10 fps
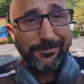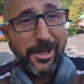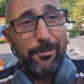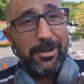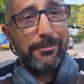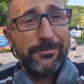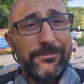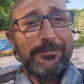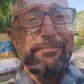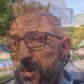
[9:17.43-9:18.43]
Oh well.
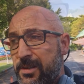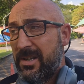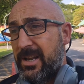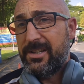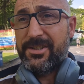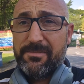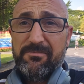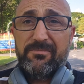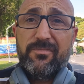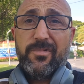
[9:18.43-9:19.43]
Yeah, there's
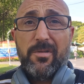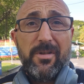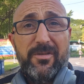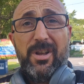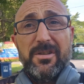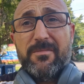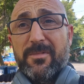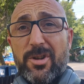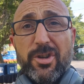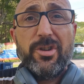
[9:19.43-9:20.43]
probably, I don't know,
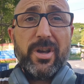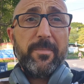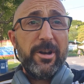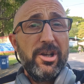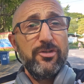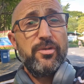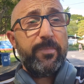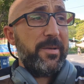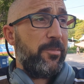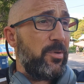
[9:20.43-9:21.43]
a good couple of hundred
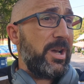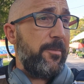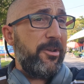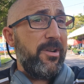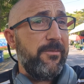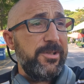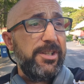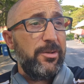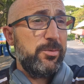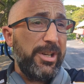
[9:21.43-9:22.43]
people come here every
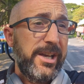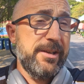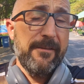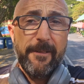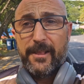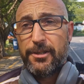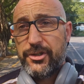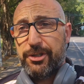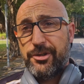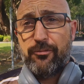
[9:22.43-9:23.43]
single day
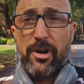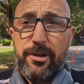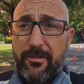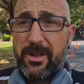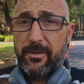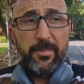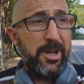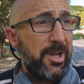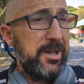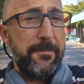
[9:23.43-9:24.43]
just to run around the
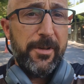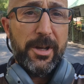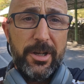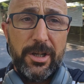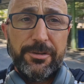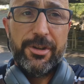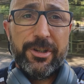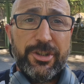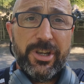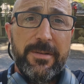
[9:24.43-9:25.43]
park, go to the
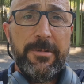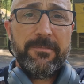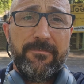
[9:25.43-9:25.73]
gym,